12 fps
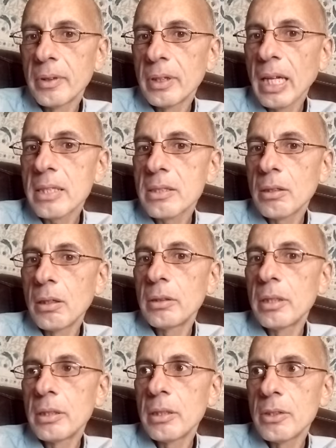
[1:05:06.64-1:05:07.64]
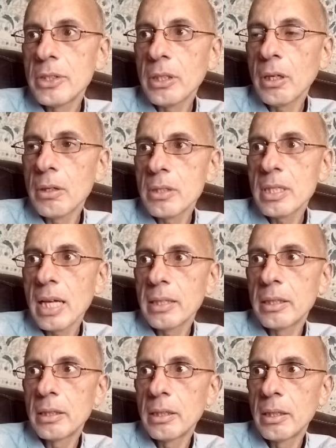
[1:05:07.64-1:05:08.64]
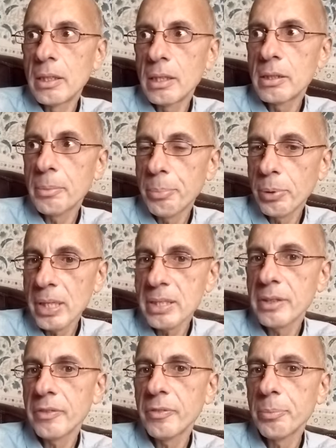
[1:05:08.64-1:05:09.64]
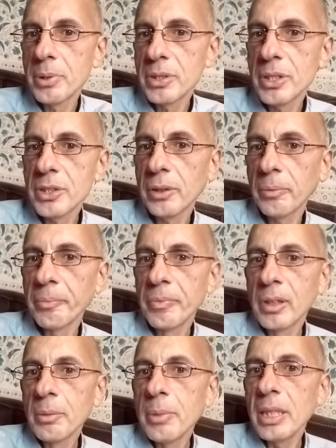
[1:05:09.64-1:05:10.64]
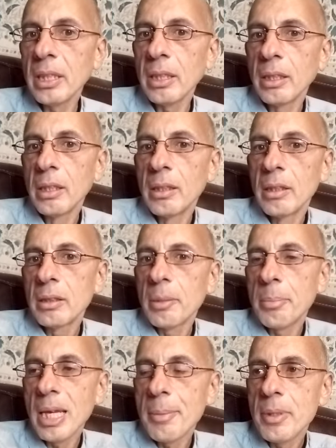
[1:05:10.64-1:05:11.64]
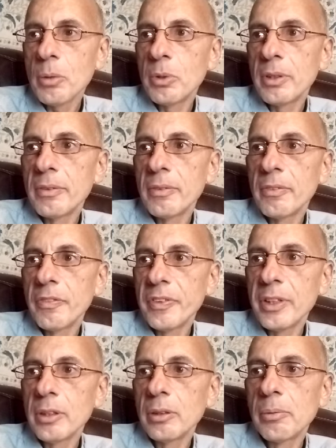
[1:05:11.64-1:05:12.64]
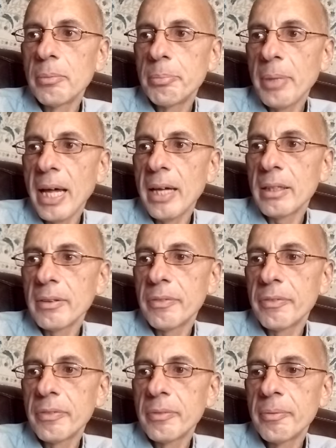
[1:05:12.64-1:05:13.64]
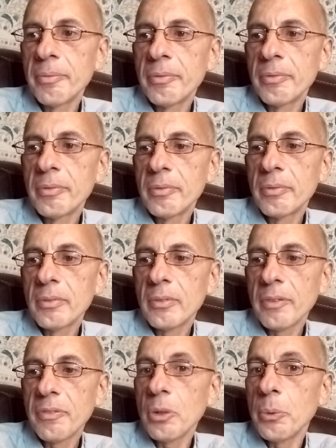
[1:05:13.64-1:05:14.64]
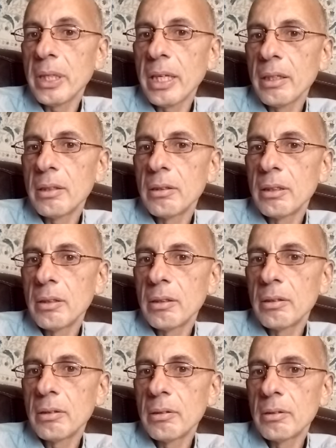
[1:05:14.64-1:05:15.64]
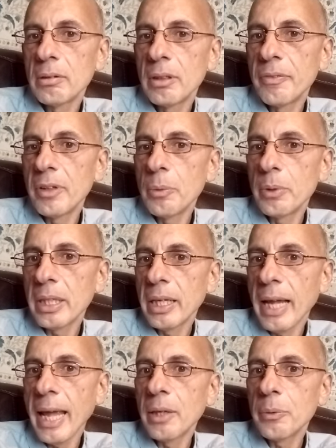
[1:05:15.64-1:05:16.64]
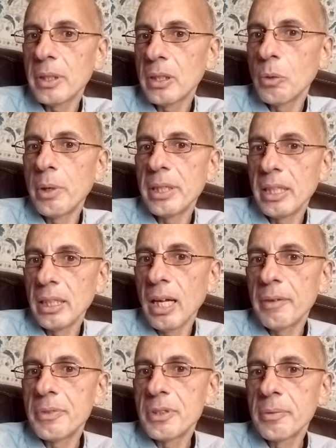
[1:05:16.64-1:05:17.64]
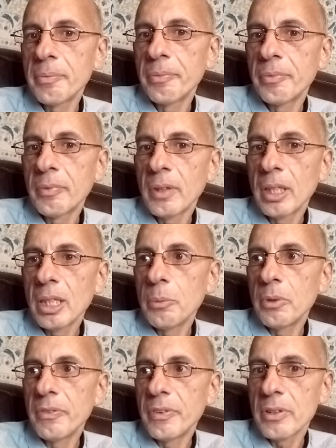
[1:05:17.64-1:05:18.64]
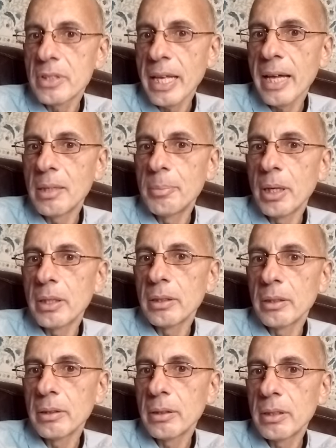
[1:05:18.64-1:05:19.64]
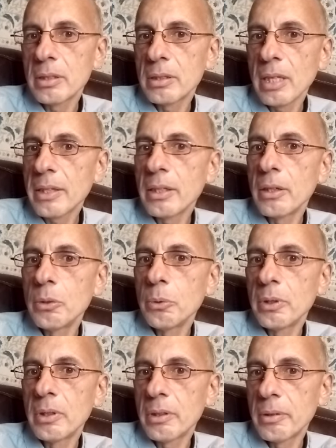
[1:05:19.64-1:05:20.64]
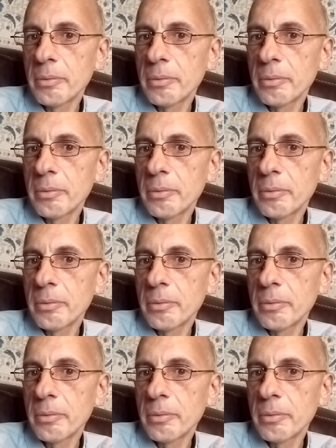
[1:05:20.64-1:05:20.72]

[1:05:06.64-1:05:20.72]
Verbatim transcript: that's called the, she calls that the depressive position, meaning the baby would feel bad if if he were to get if he were to get angry at the one he loves, he would feel sad about it. It's nothing to do with